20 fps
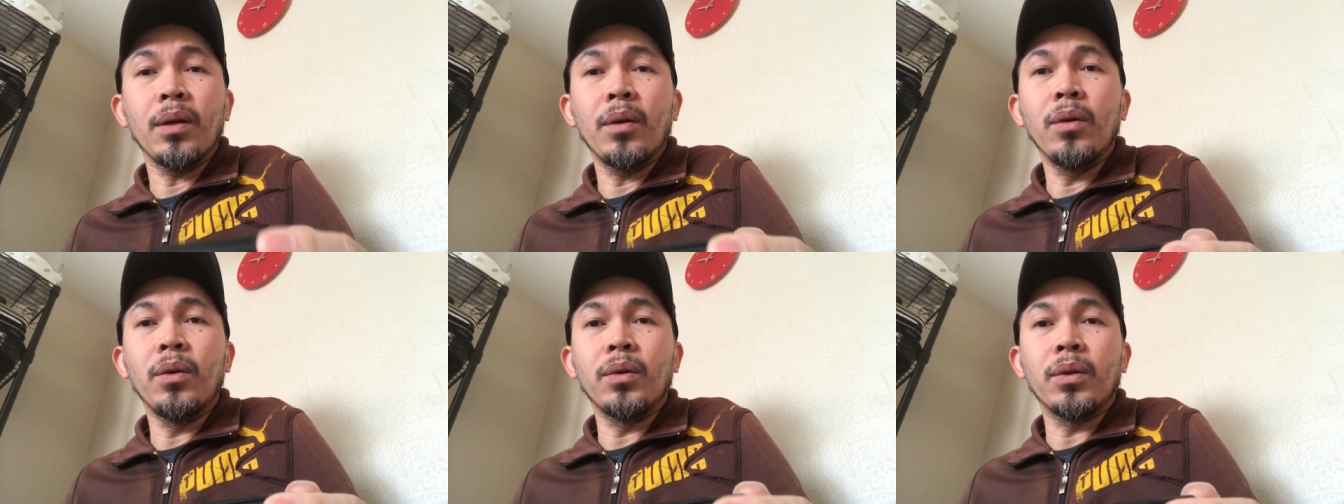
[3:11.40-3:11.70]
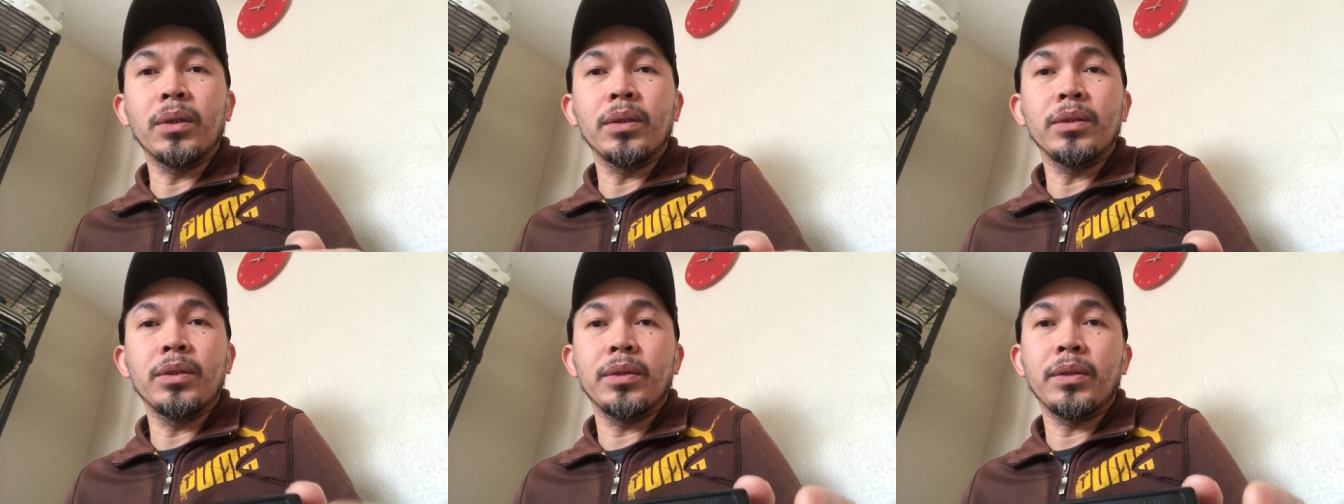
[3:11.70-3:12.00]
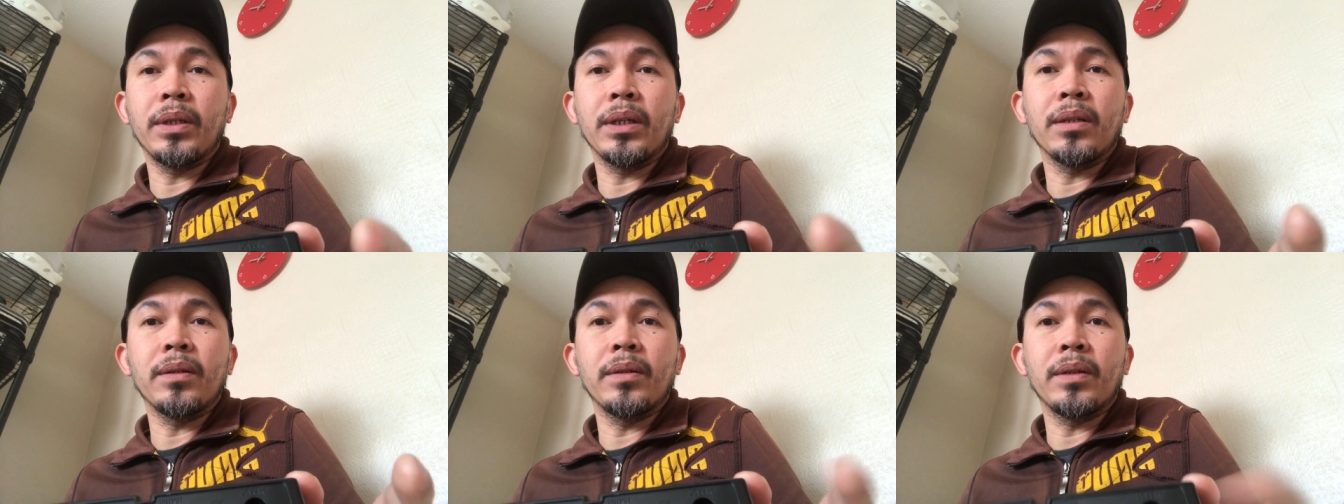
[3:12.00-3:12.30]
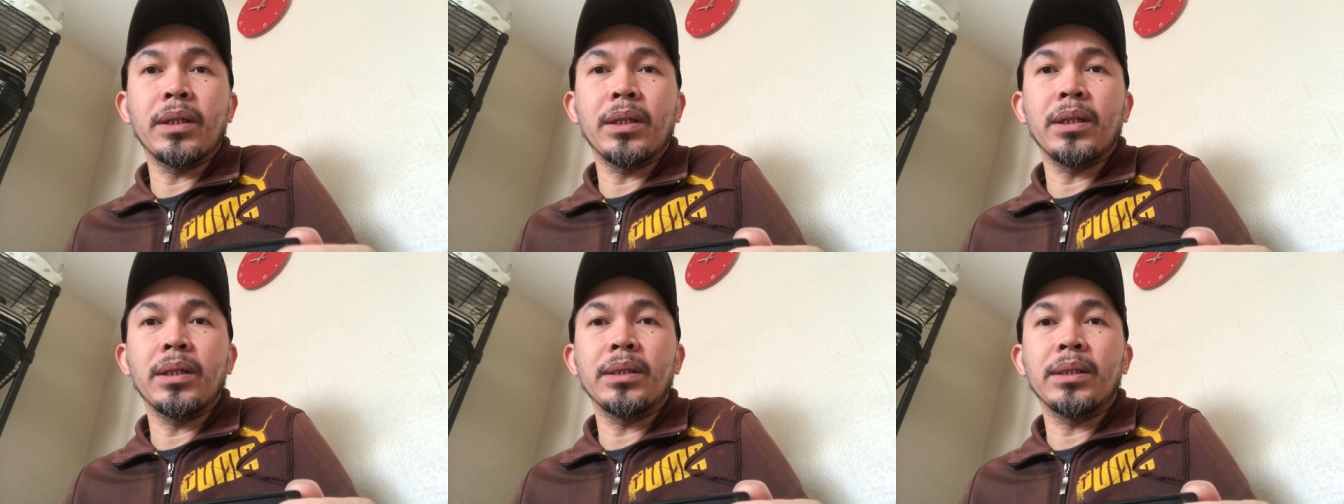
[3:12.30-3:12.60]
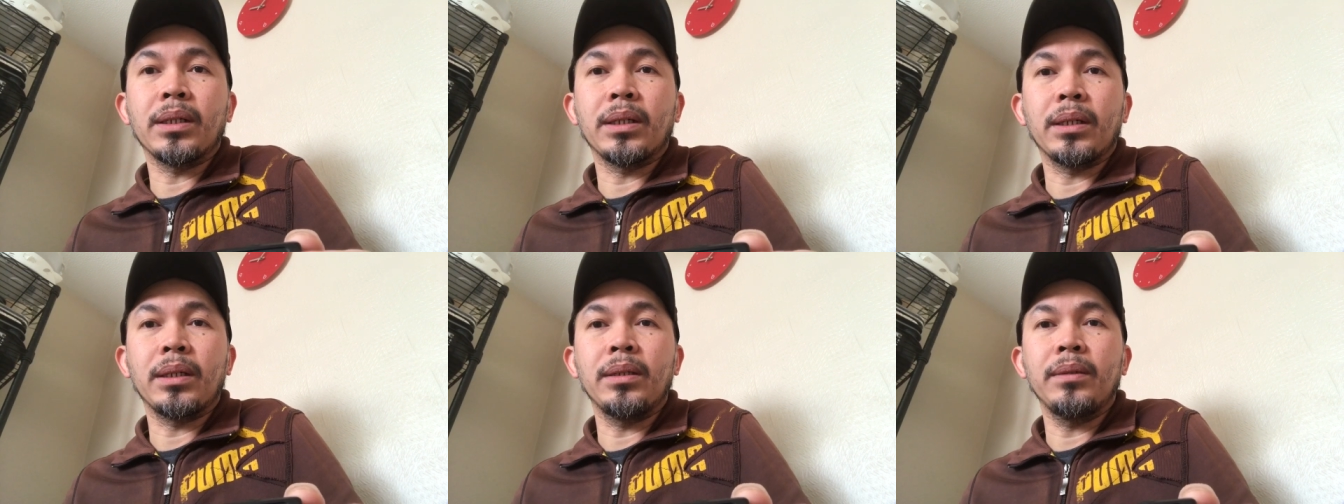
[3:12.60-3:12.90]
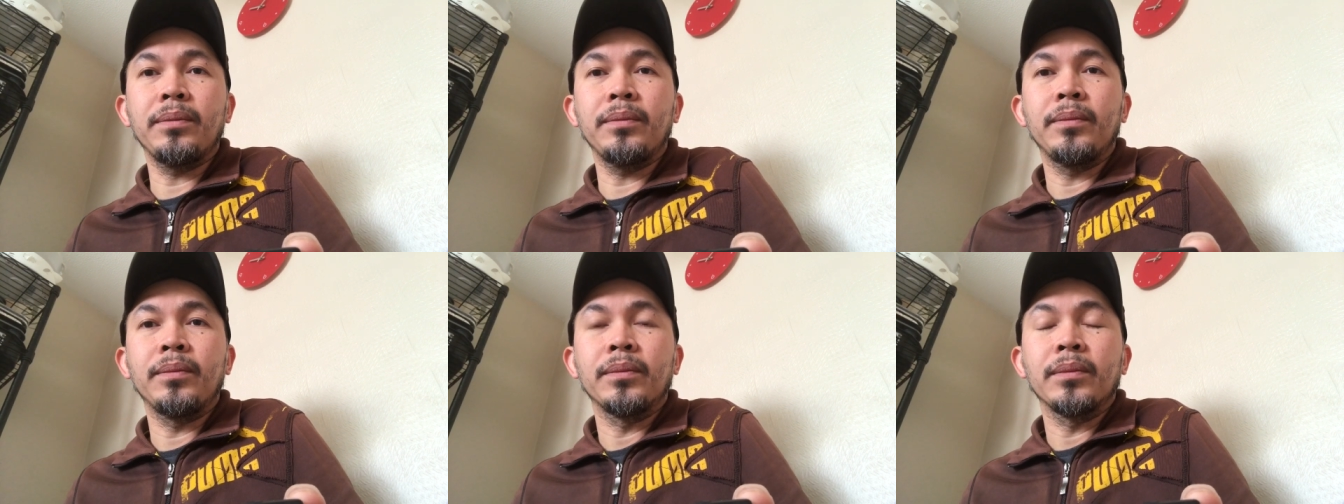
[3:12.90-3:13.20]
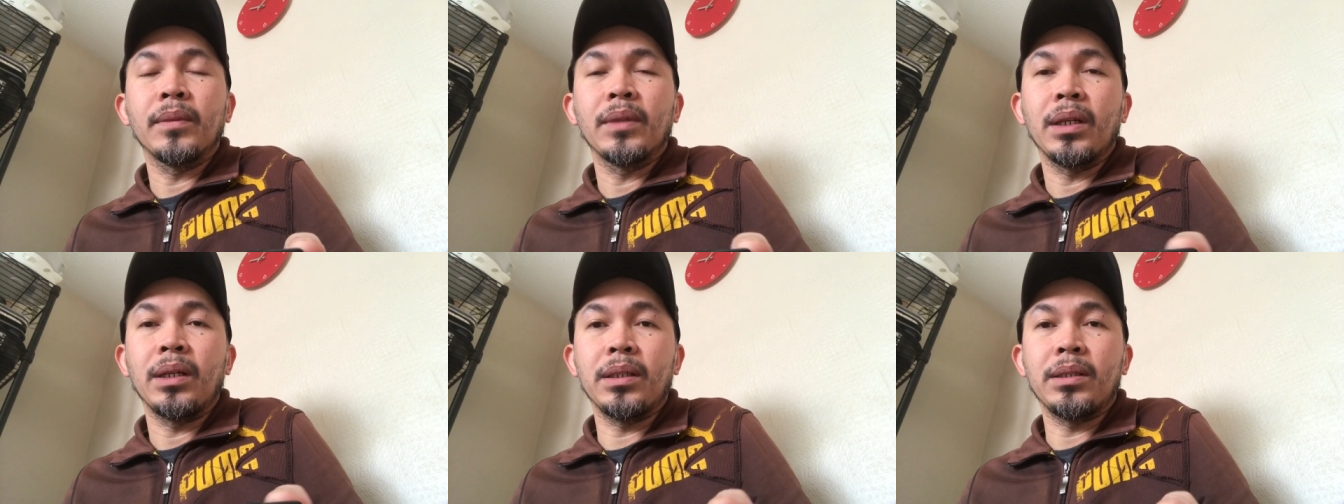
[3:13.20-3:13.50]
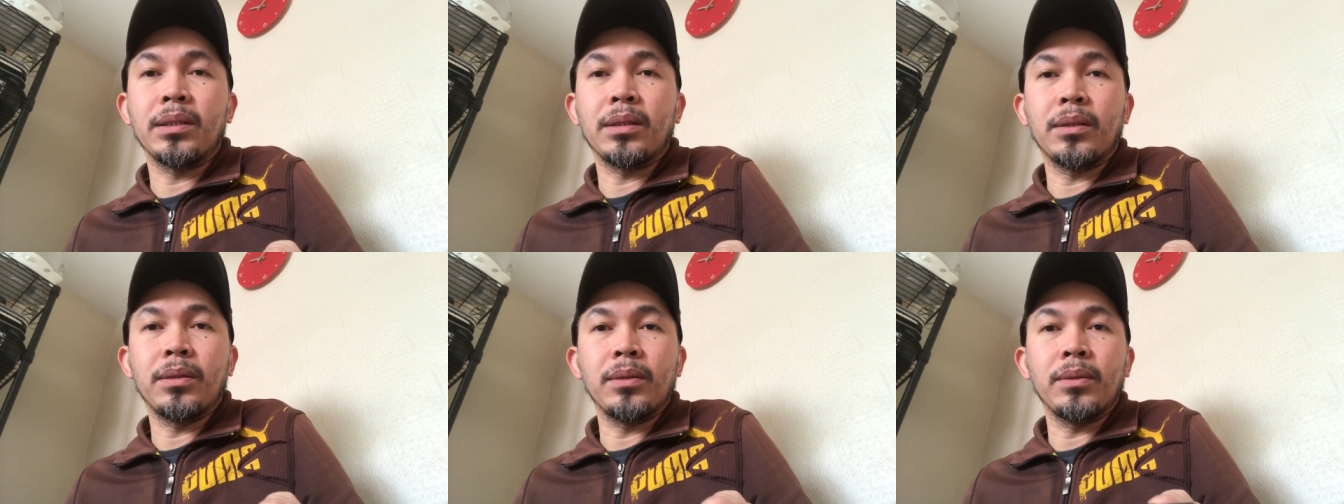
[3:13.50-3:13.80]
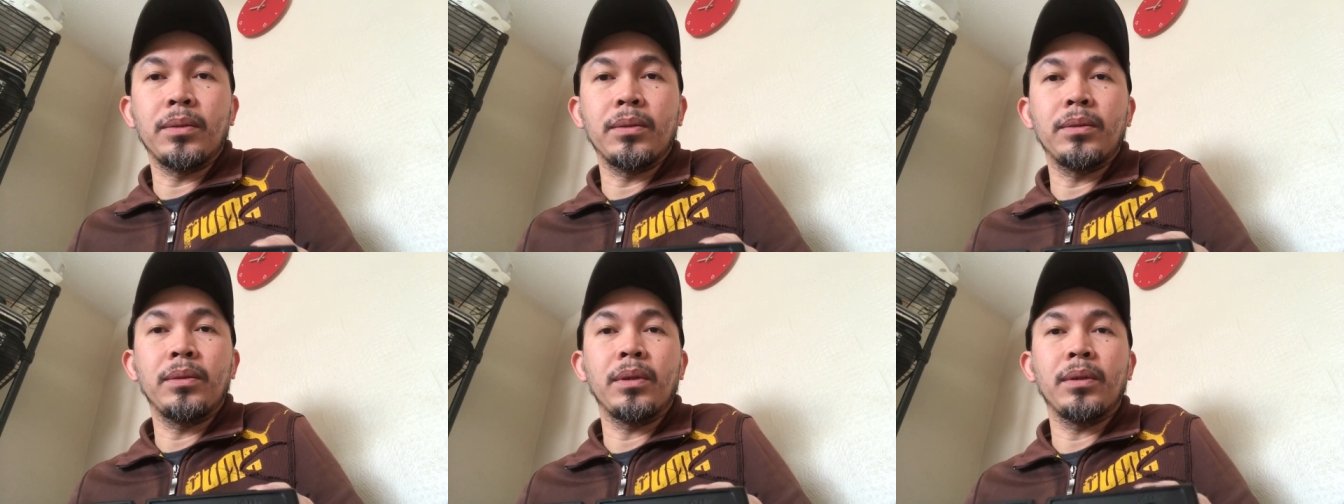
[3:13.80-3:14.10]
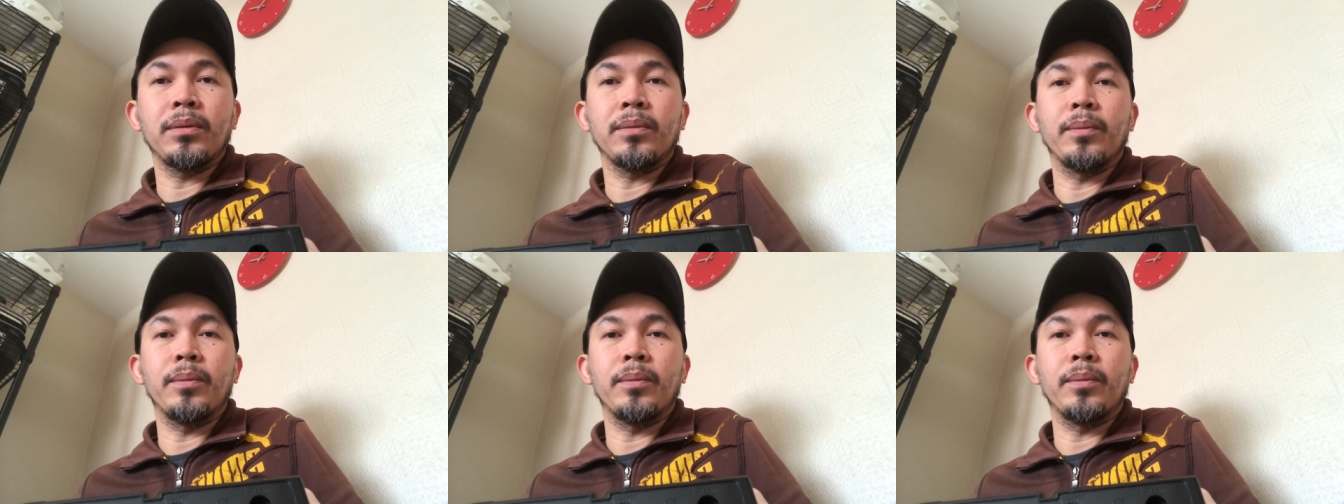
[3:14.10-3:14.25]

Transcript: or during rehearsal it's too